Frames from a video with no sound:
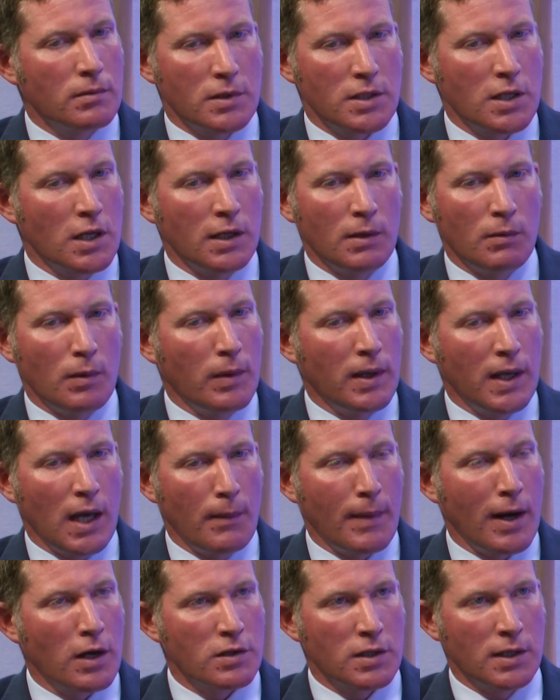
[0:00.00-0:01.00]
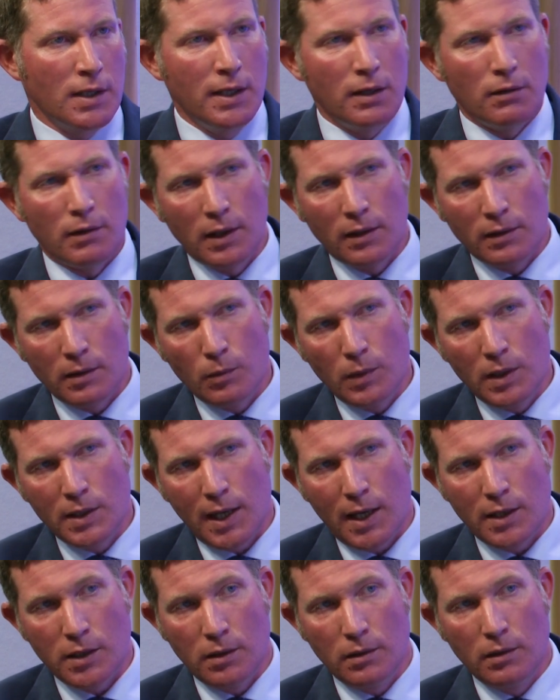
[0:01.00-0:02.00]
certainly when we came out of the hearing that we'd
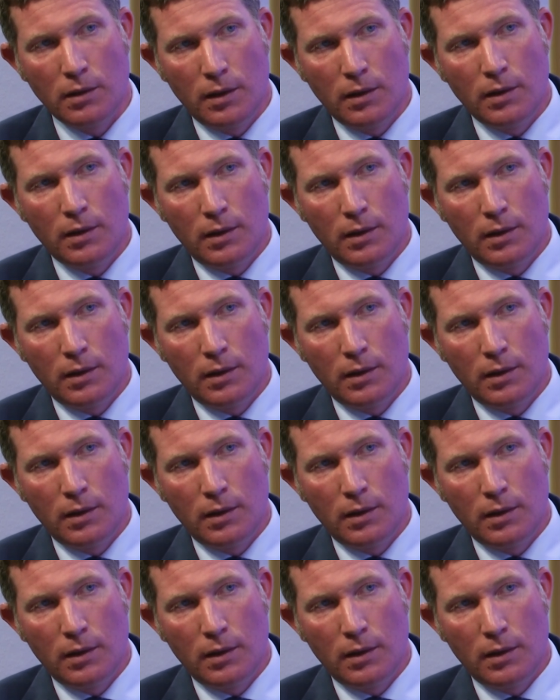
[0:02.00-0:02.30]
had a